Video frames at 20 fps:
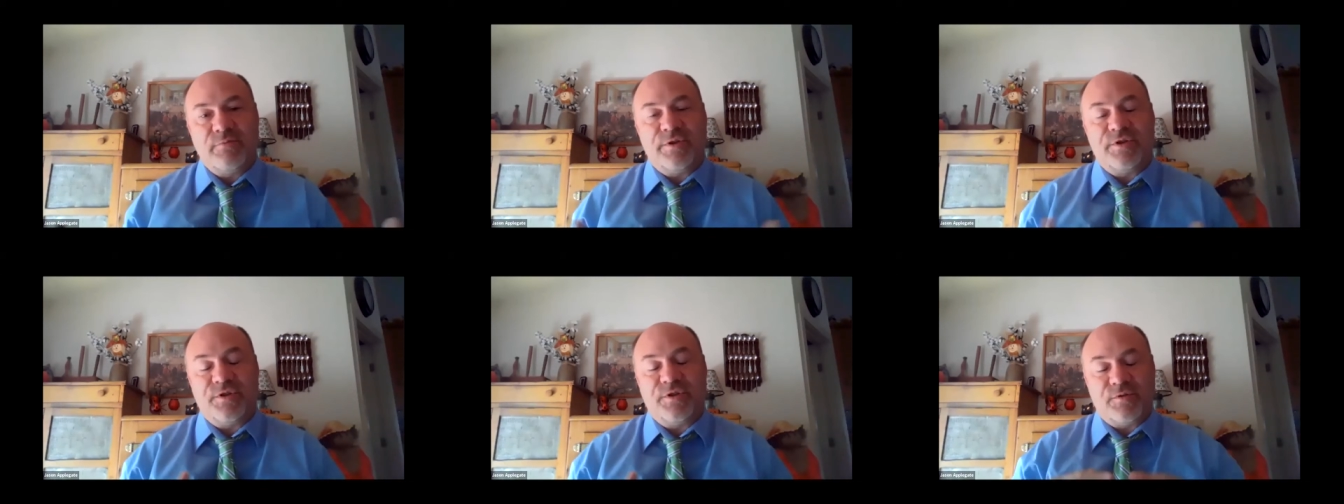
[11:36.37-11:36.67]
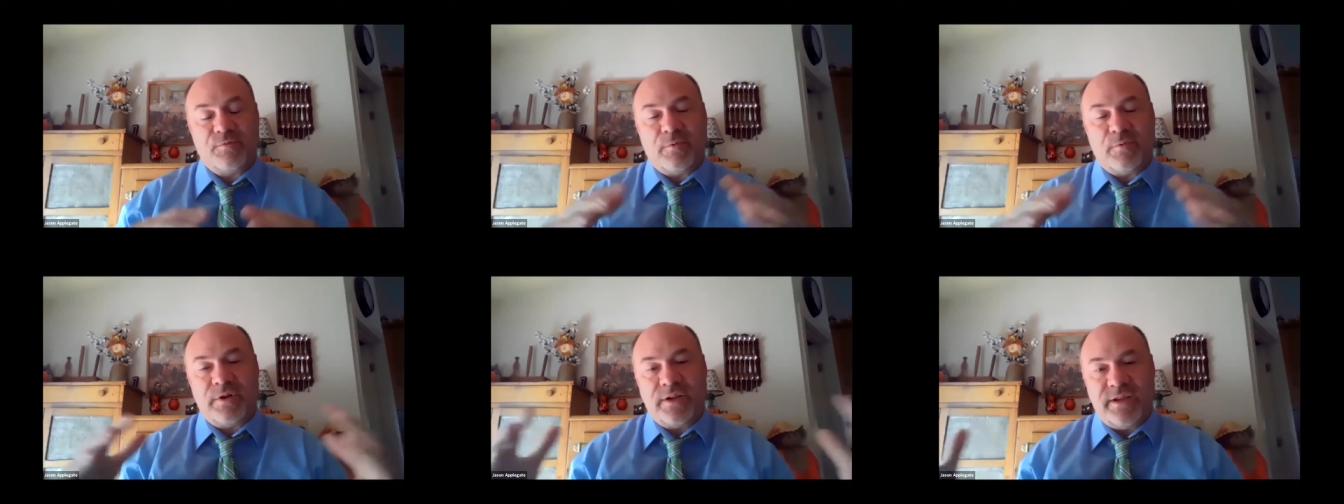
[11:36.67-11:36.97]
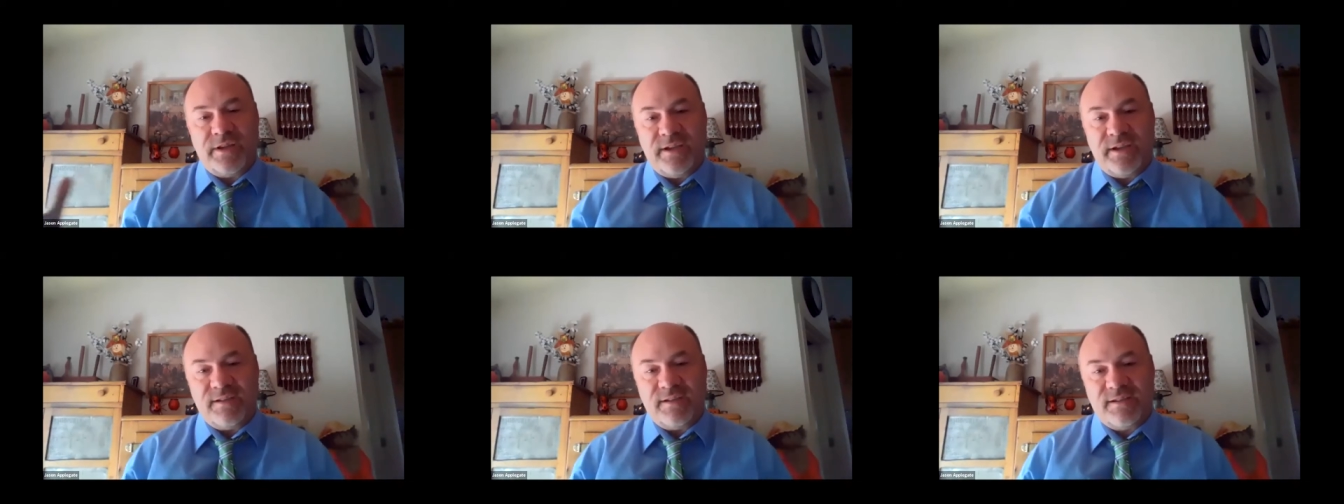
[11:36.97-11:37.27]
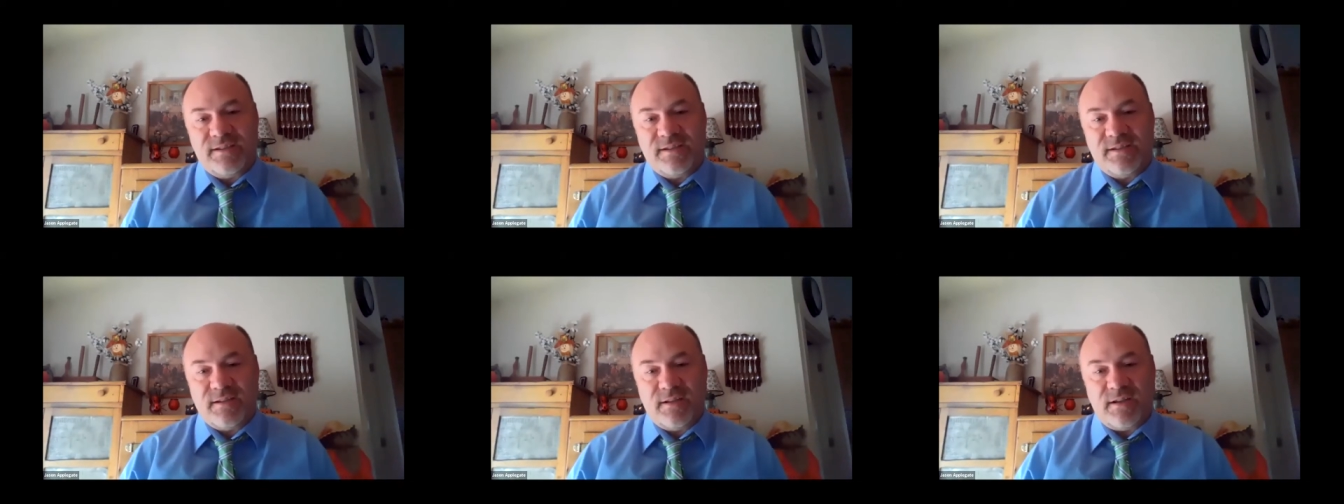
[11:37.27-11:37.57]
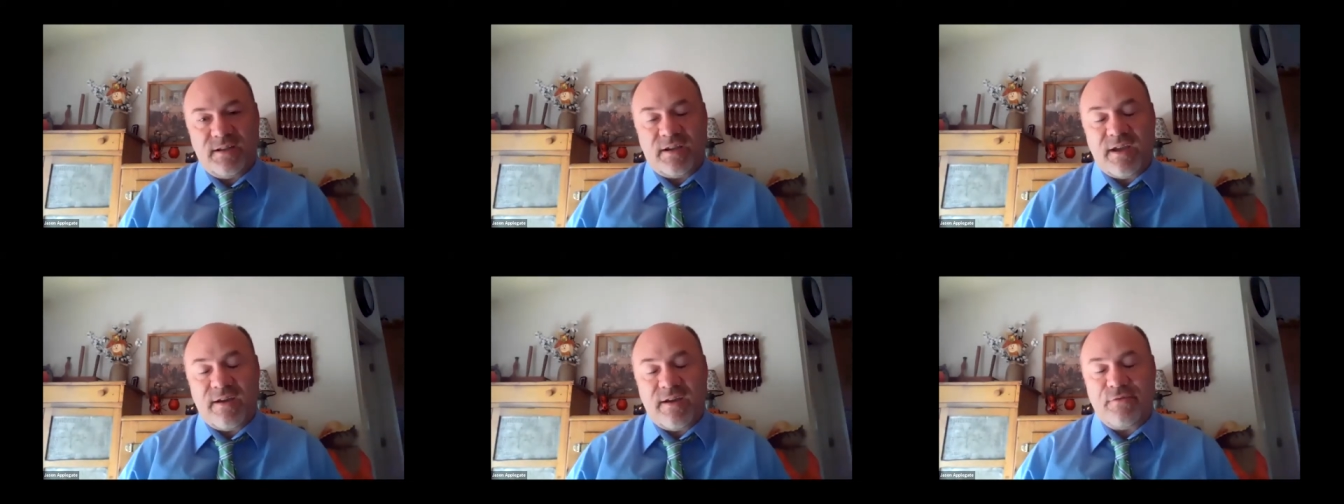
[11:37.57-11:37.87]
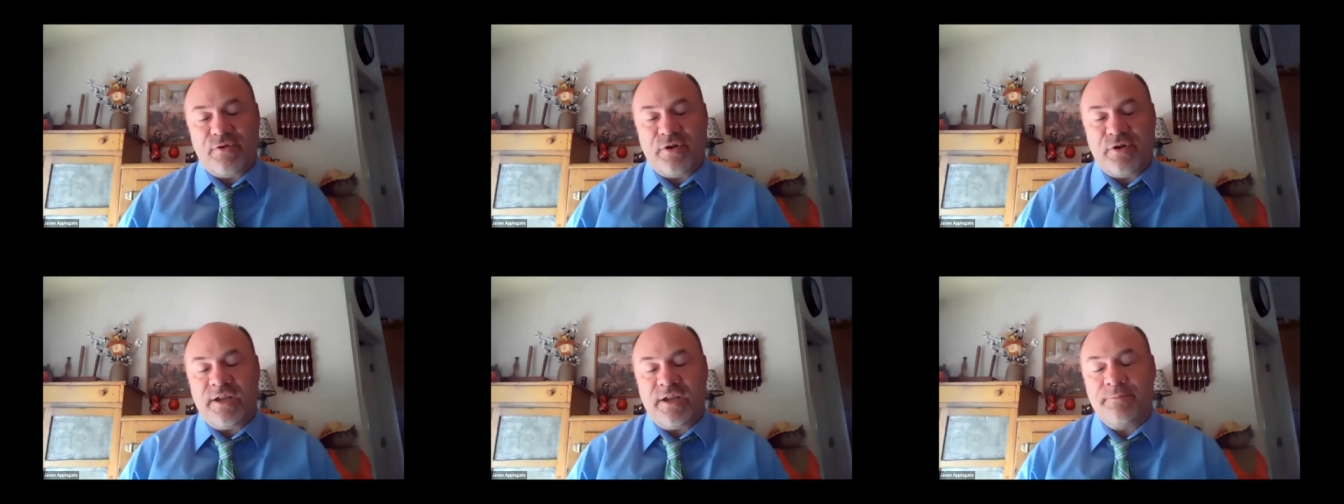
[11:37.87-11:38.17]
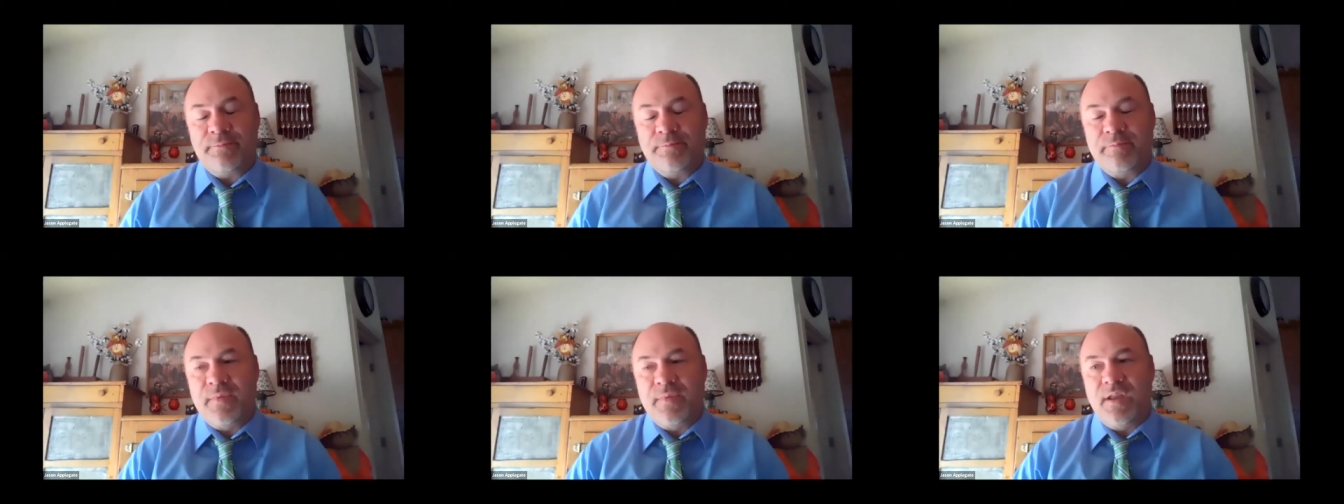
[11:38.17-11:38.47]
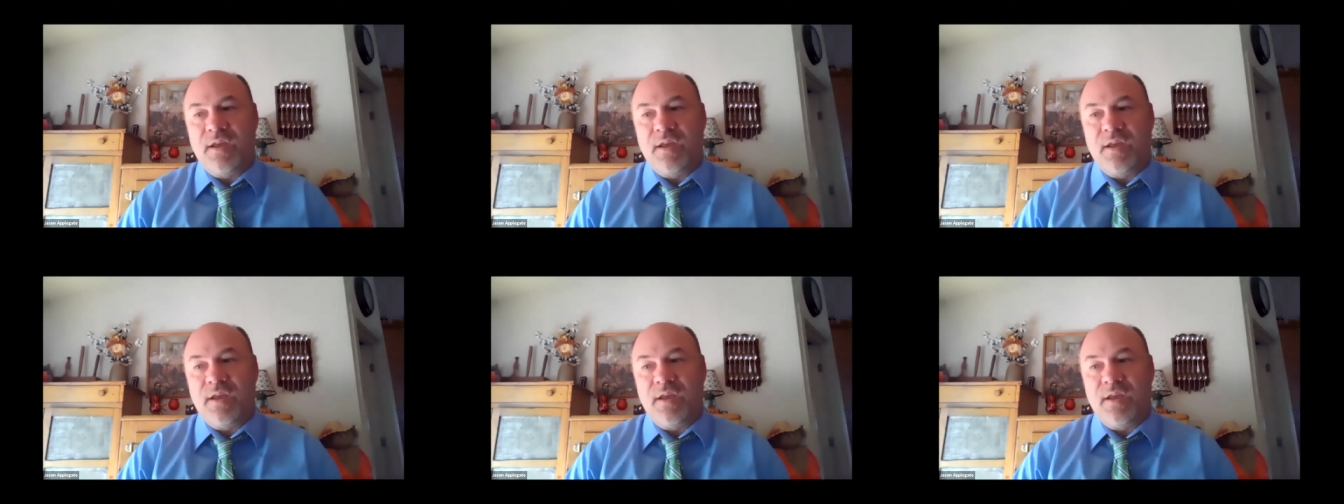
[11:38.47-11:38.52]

which is what he's covered in.